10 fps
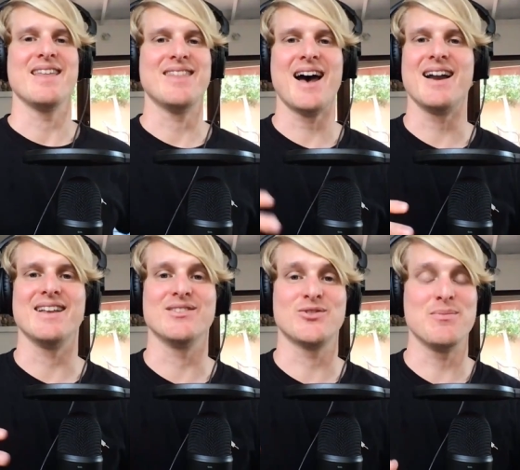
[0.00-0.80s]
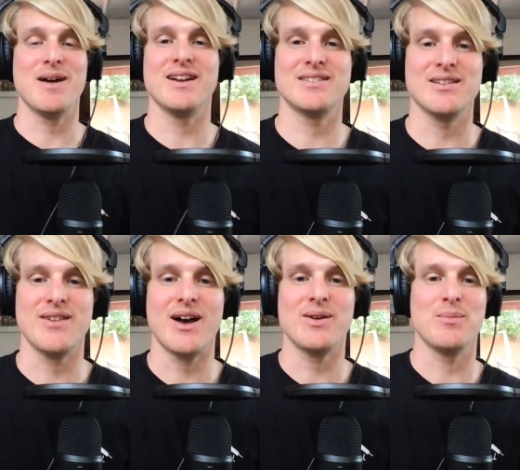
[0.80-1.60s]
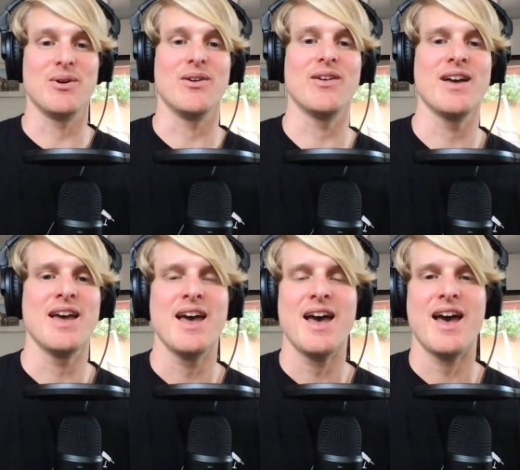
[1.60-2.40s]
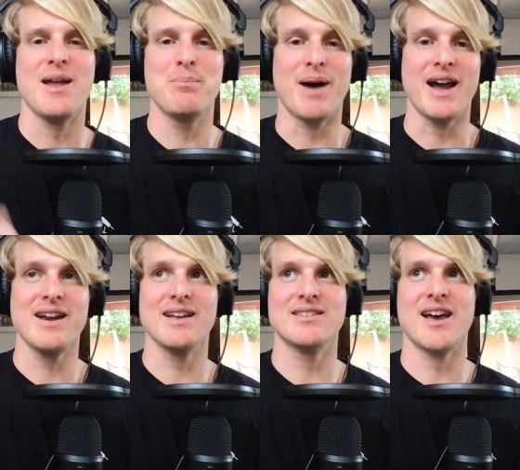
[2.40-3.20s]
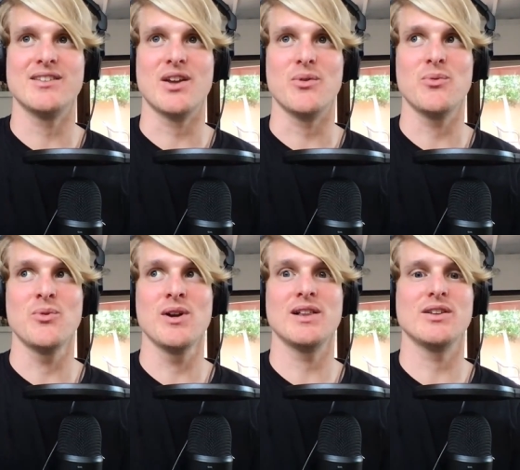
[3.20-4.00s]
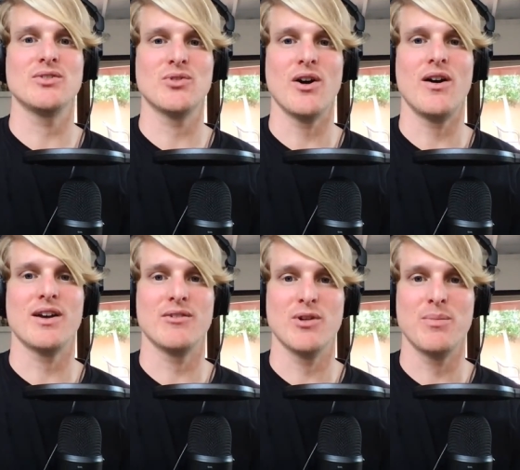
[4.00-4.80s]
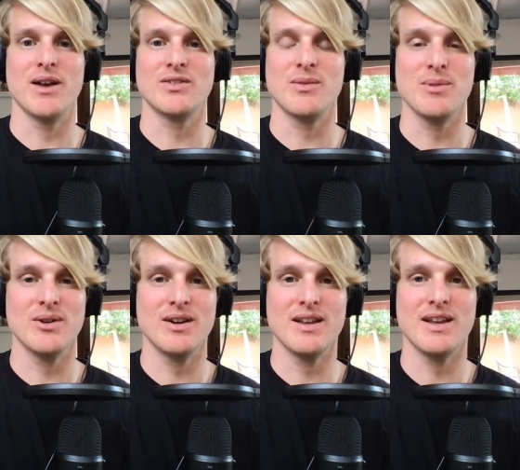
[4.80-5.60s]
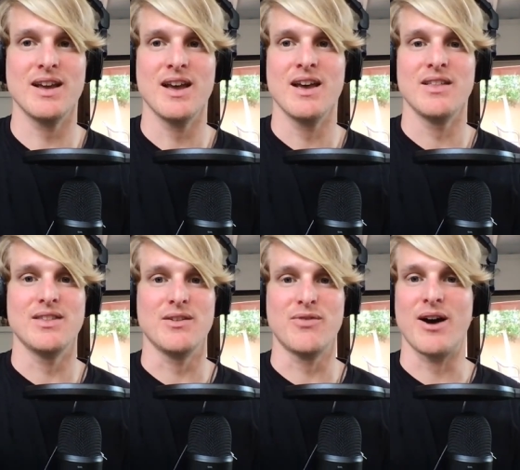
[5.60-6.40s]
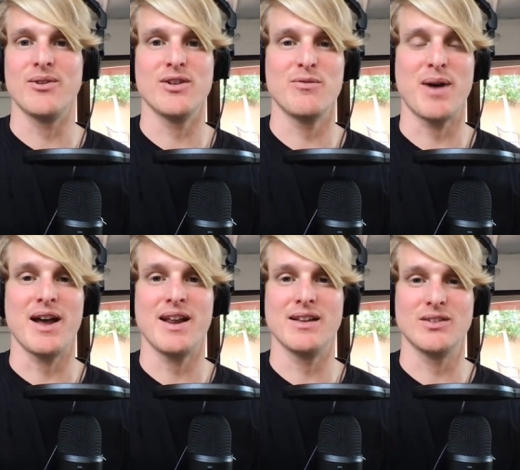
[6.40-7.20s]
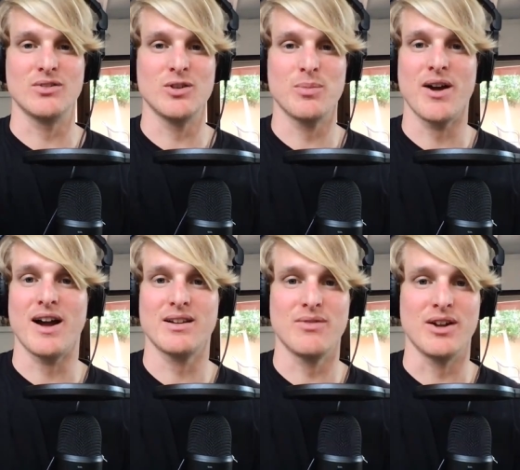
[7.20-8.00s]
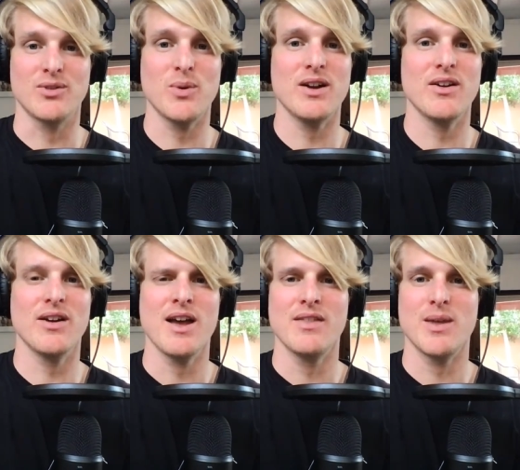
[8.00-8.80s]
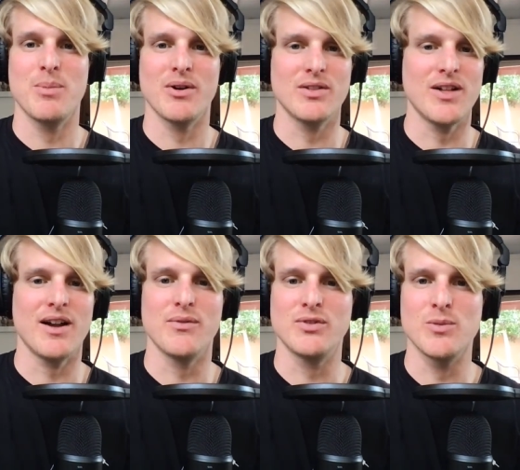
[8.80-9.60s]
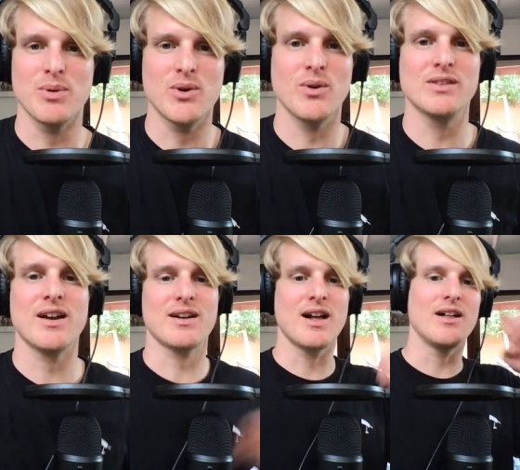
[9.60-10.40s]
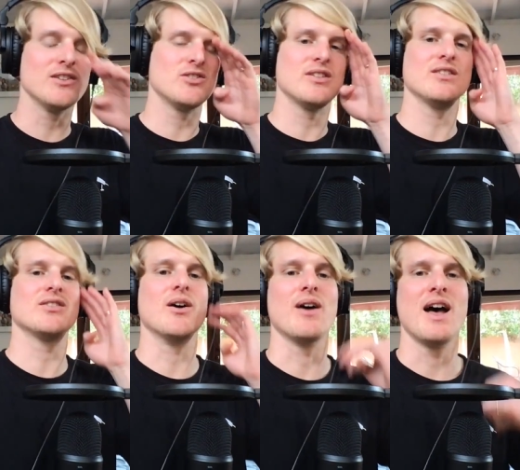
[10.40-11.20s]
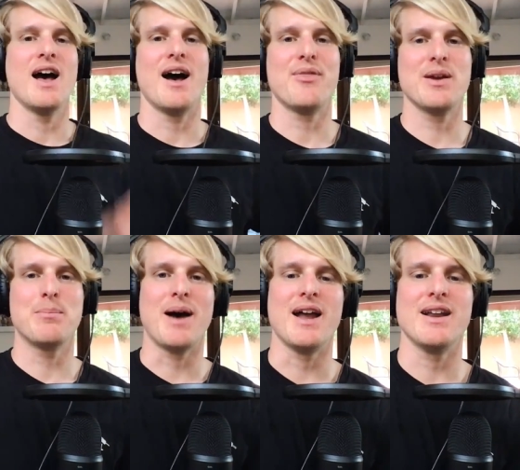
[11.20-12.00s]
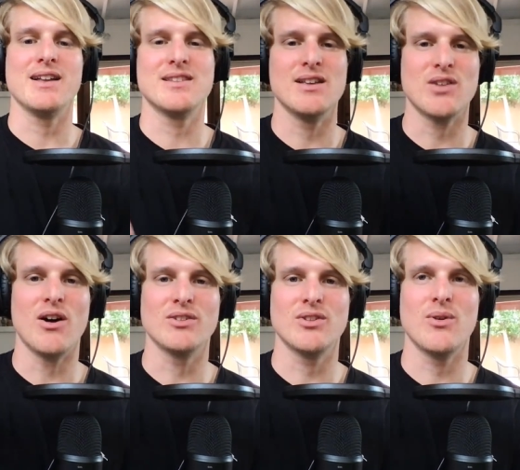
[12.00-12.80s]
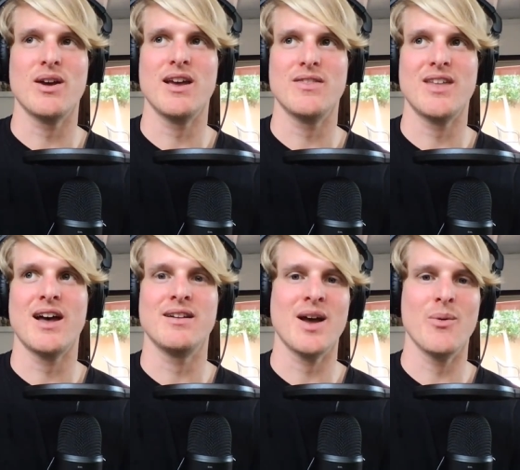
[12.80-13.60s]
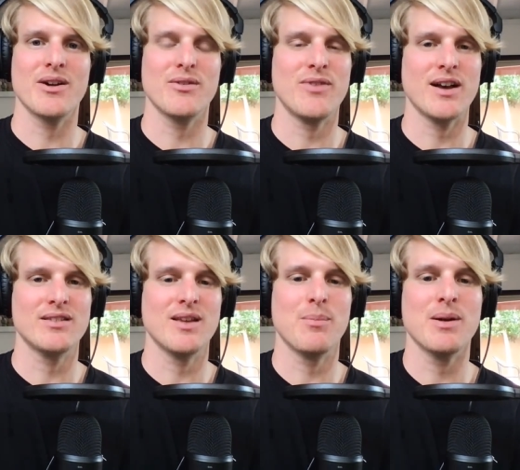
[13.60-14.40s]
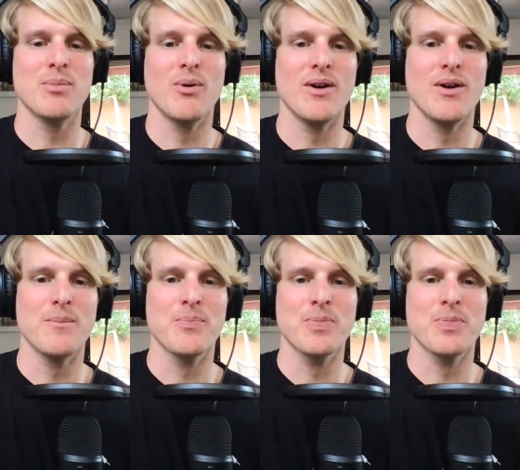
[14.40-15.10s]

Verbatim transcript: That is tremendously valuable. And Binance has a really strong and robust community the founder of Binance is super active on Twitter. They build a lot of super cool technology. So I think Binance has also hit that network effects tipping point.